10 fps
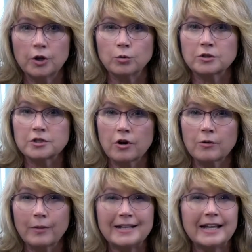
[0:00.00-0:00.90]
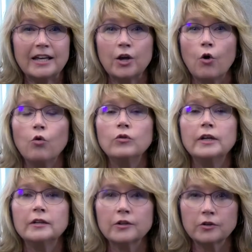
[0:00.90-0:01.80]
you will start by taking only
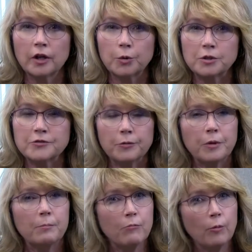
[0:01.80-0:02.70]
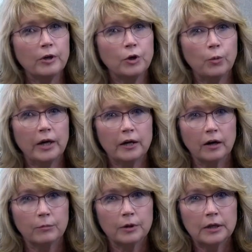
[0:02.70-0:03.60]
clear liquids from the moment you wake up.